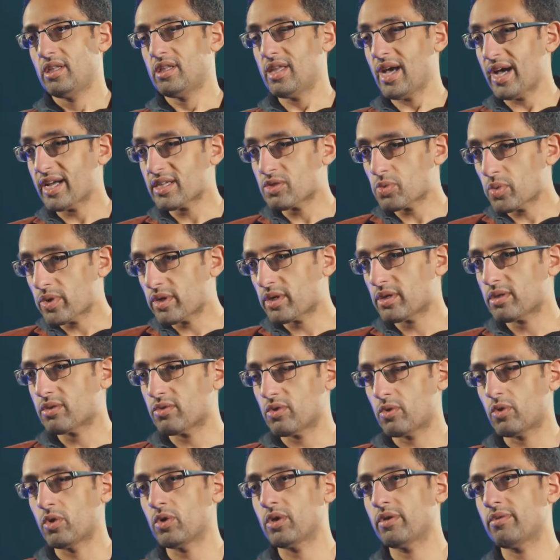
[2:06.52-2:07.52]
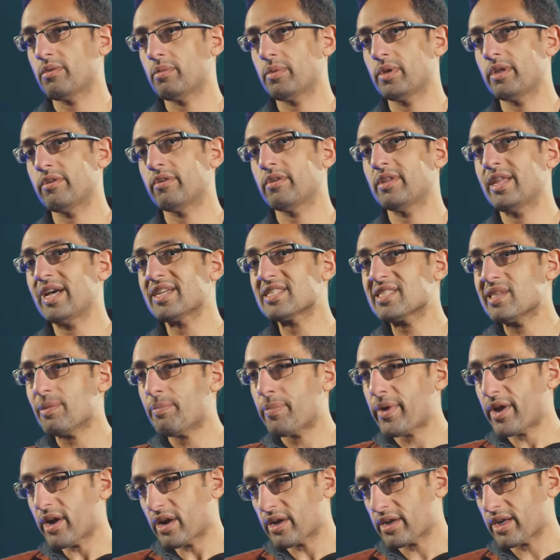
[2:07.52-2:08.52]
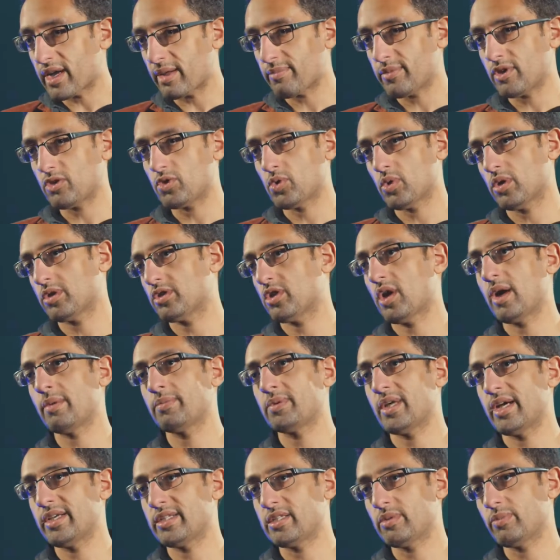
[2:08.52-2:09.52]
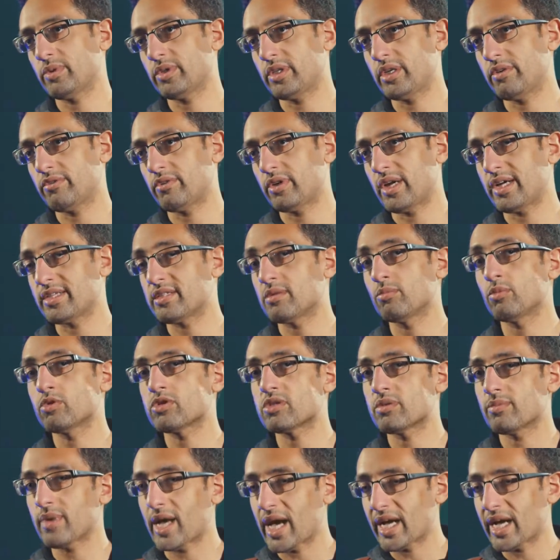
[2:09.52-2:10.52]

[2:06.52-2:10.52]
That's what the role of the believer, that's the paradigm that you adopt as a believer, as a Muslim